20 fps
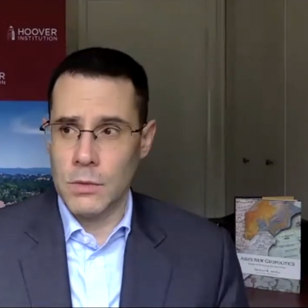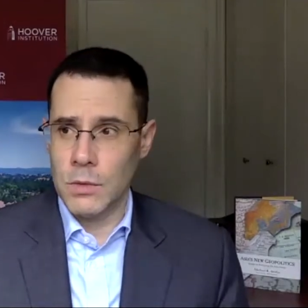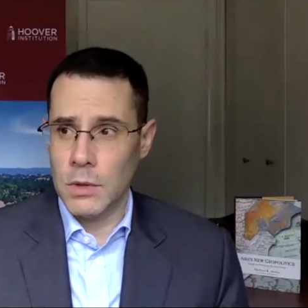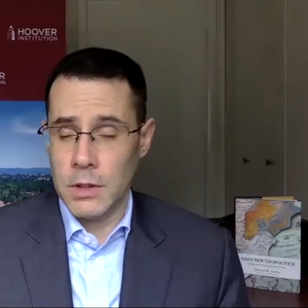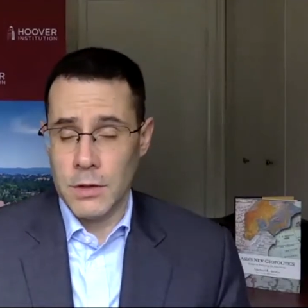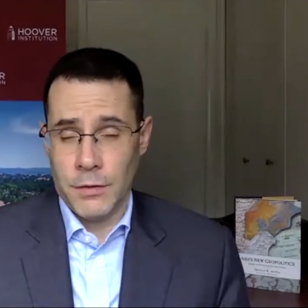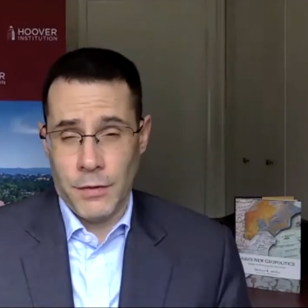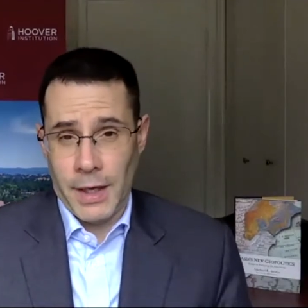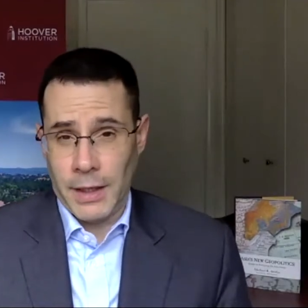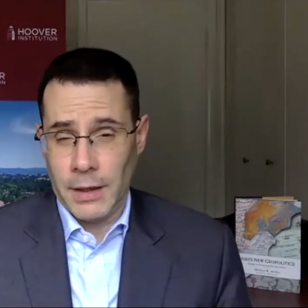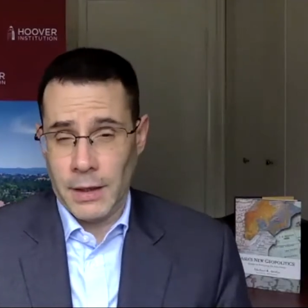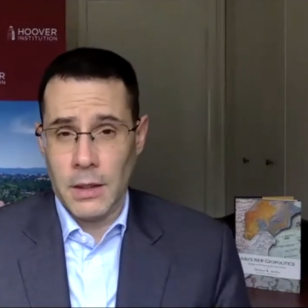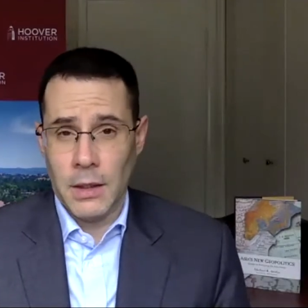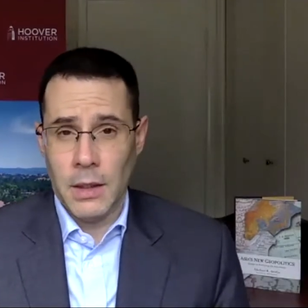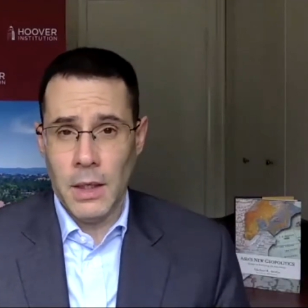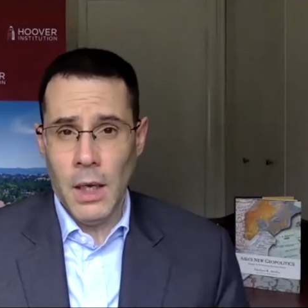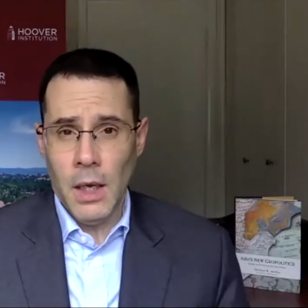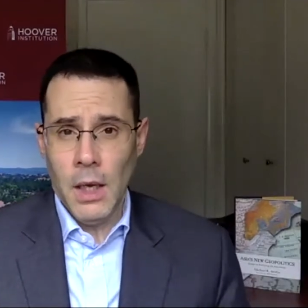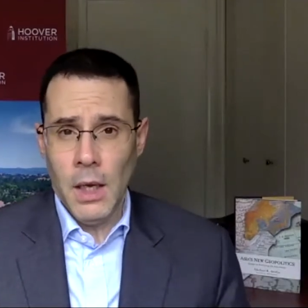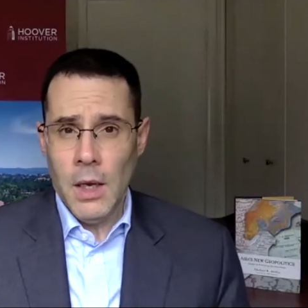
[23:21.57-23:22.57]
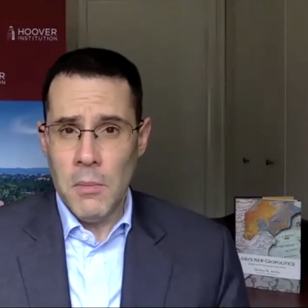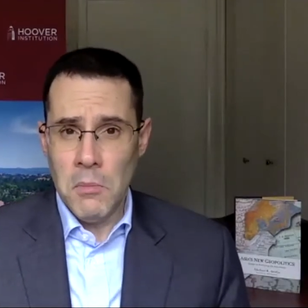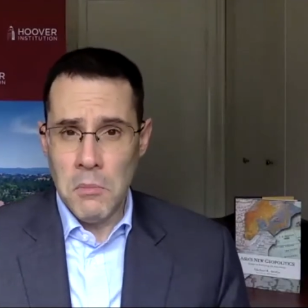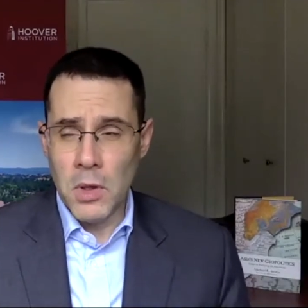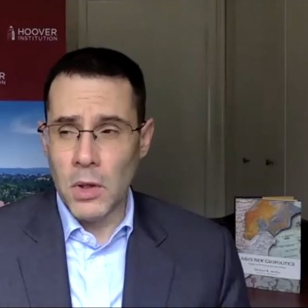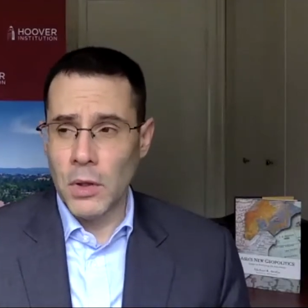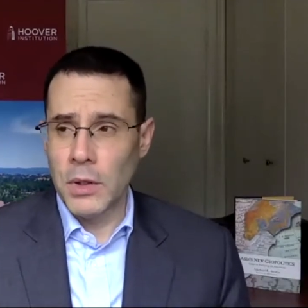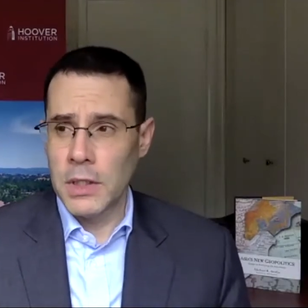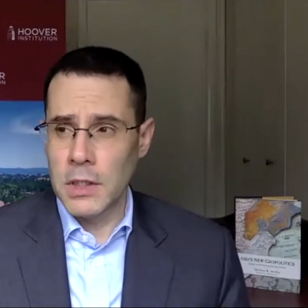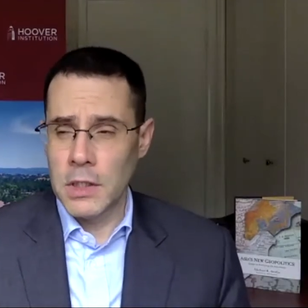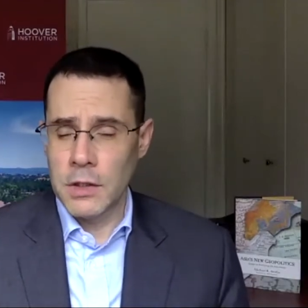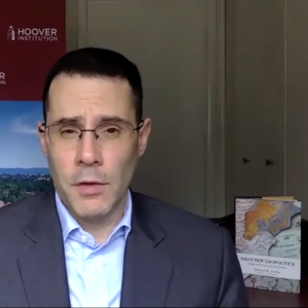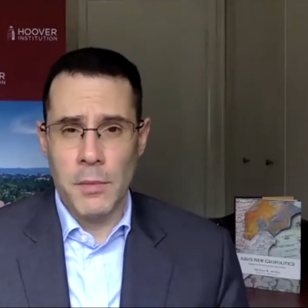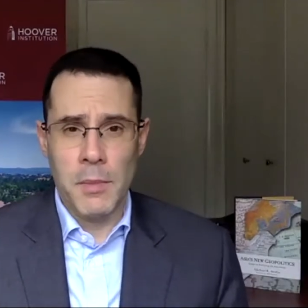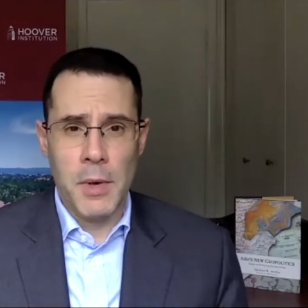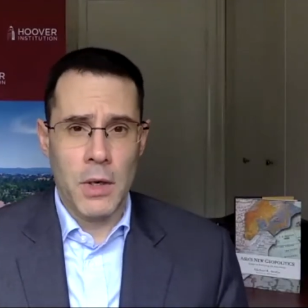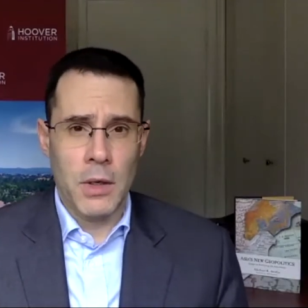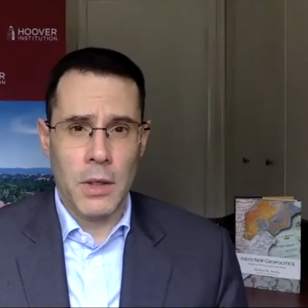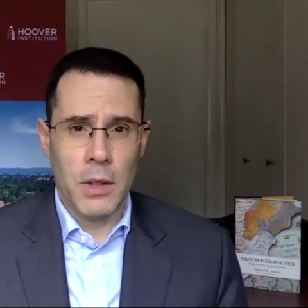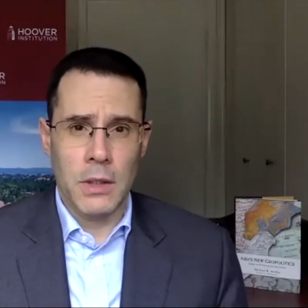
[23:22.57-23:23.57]
Well, it's the fact that millions of
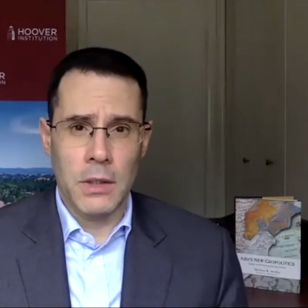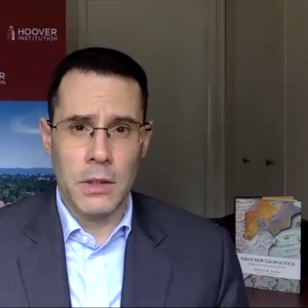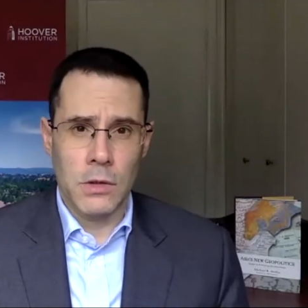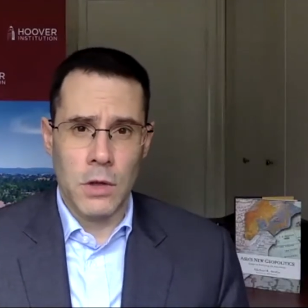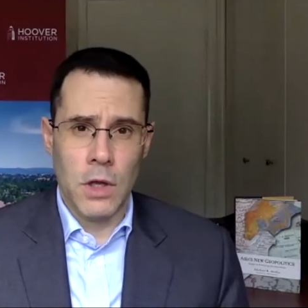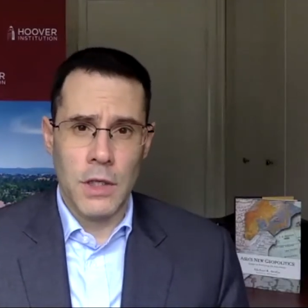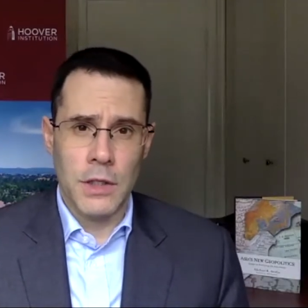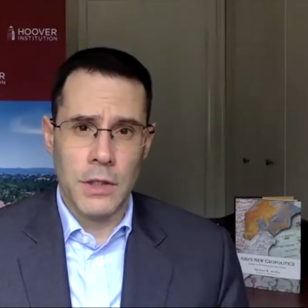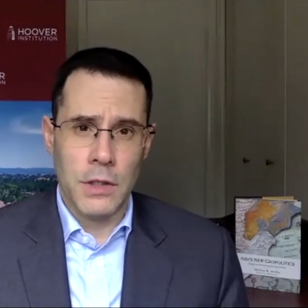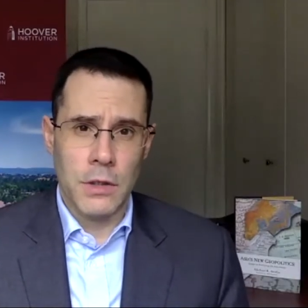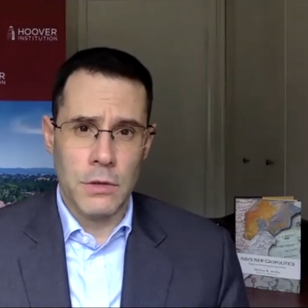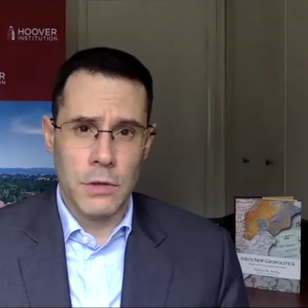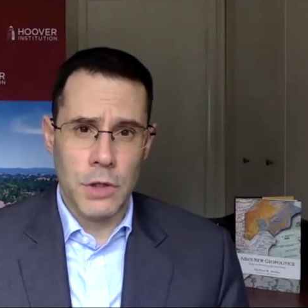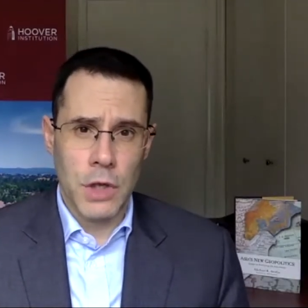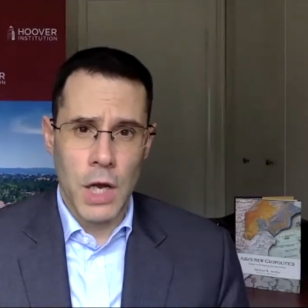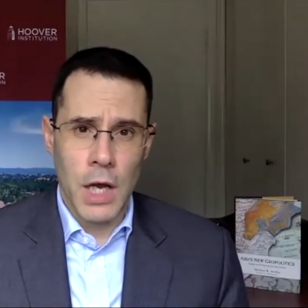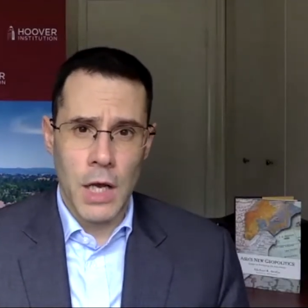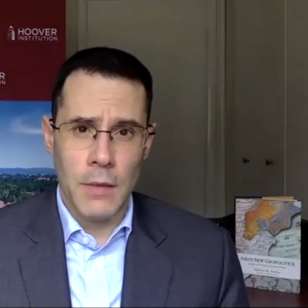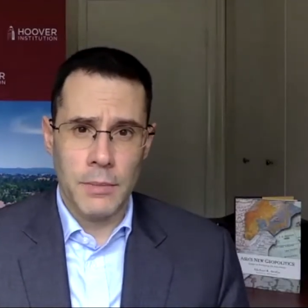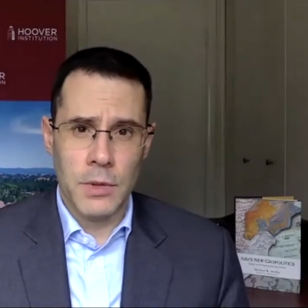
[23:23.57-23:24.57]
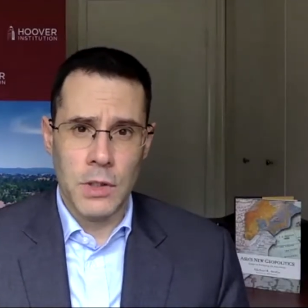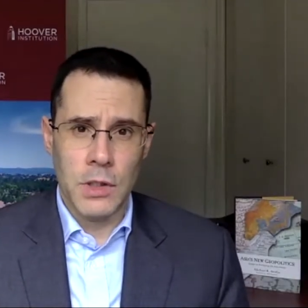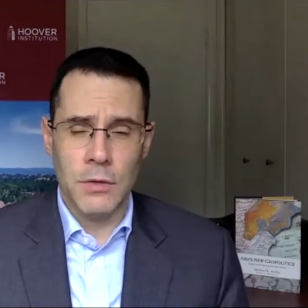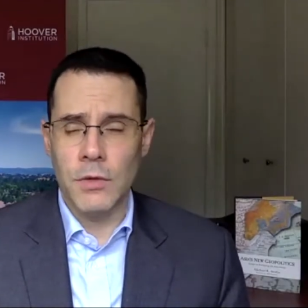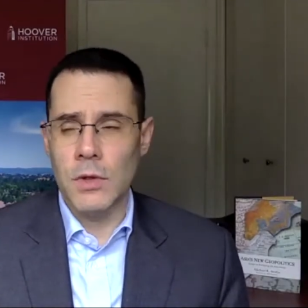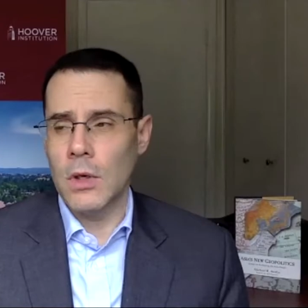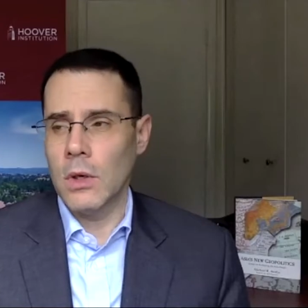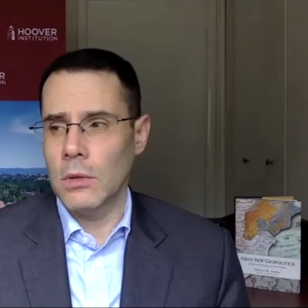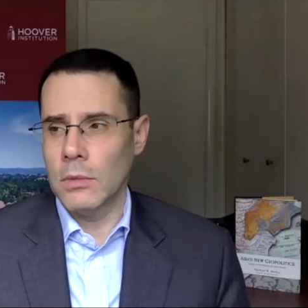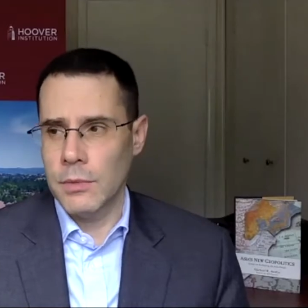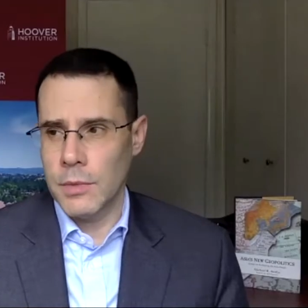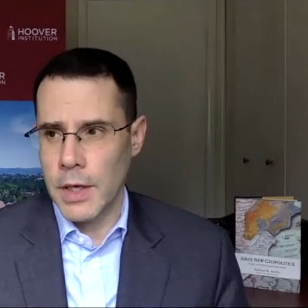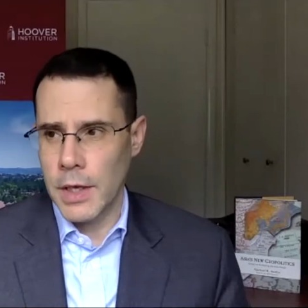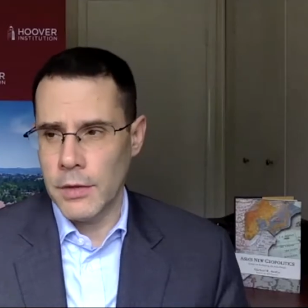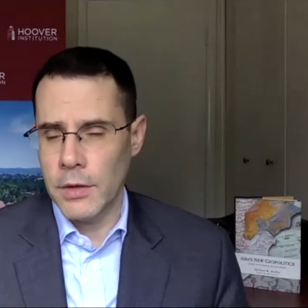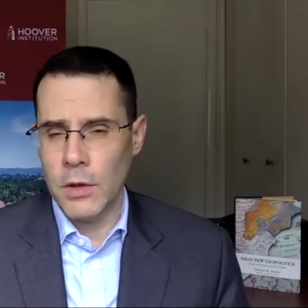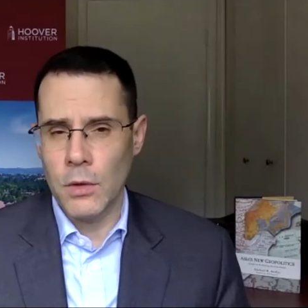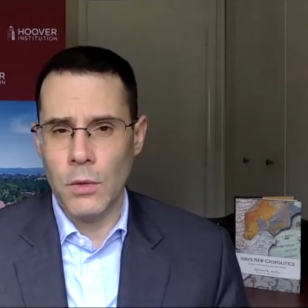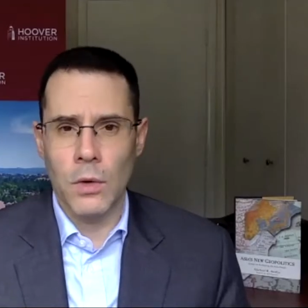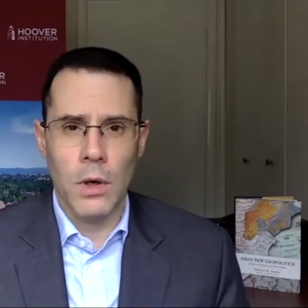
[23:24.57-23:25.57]
Americans lost their jobs, even though then
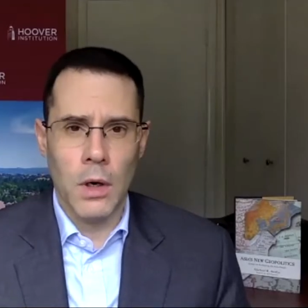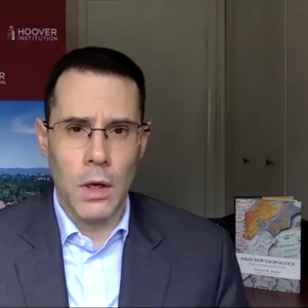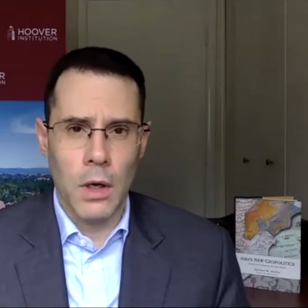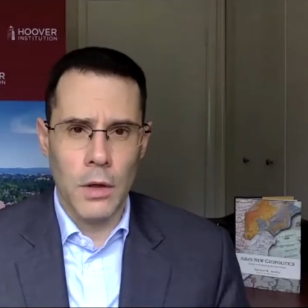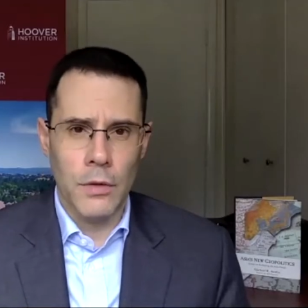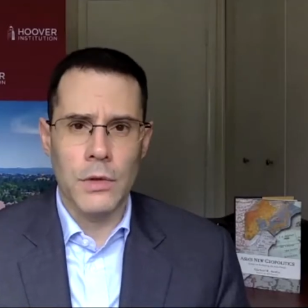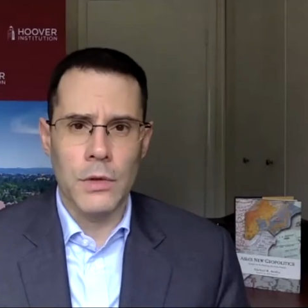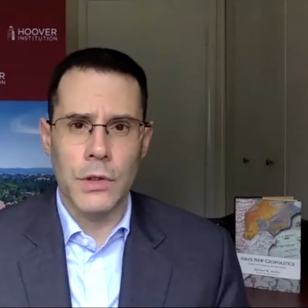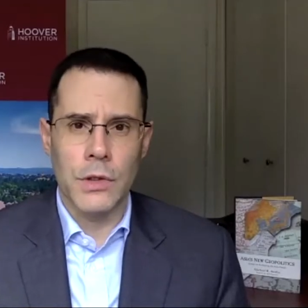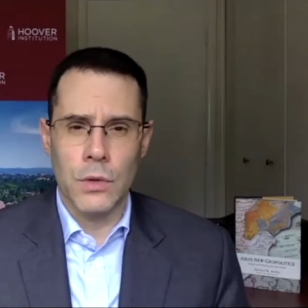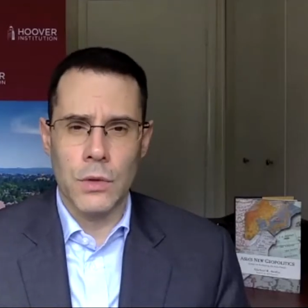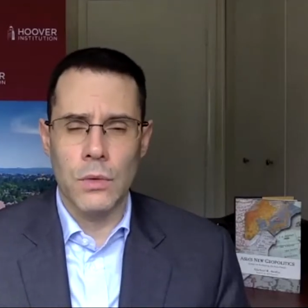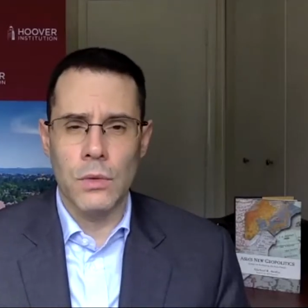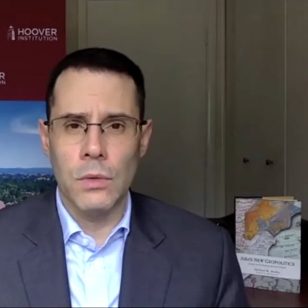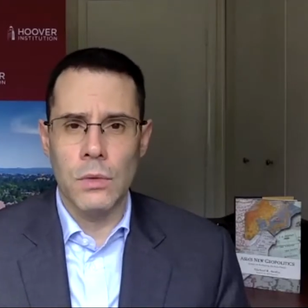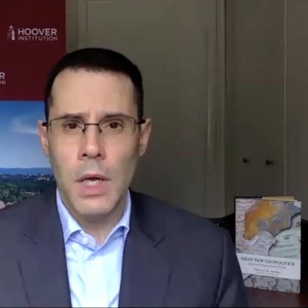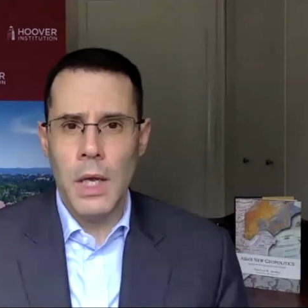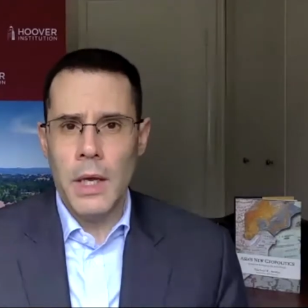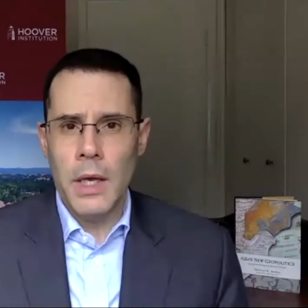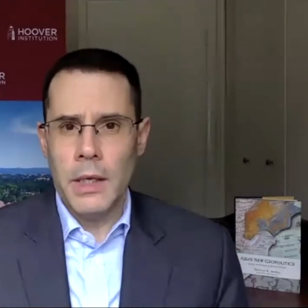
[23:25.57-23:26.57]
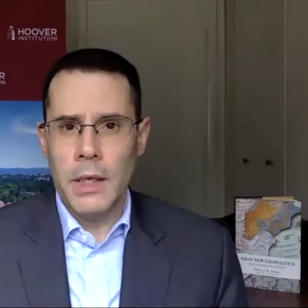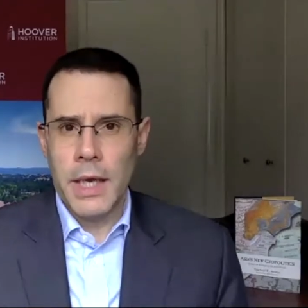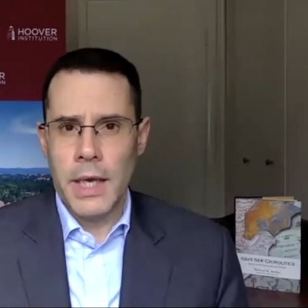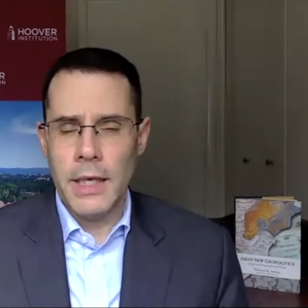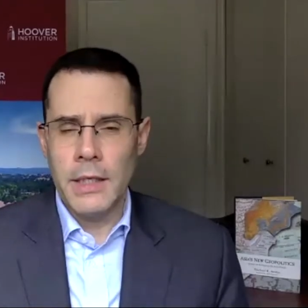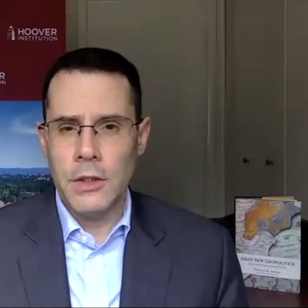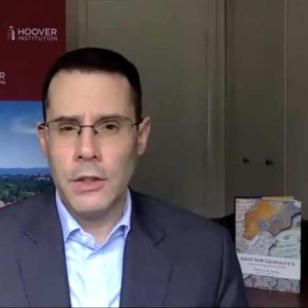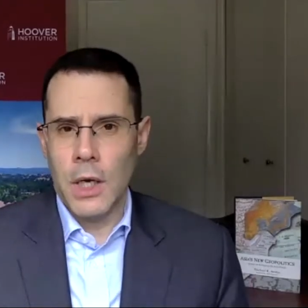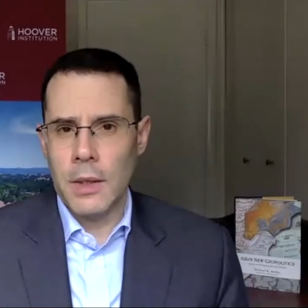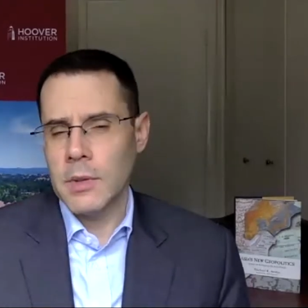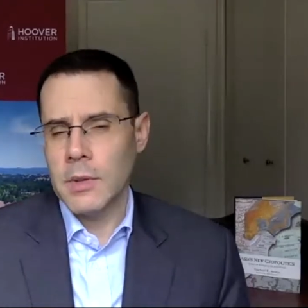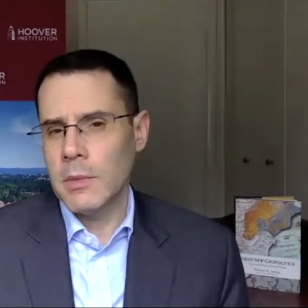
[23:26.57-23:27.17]
there were others who gained jobs.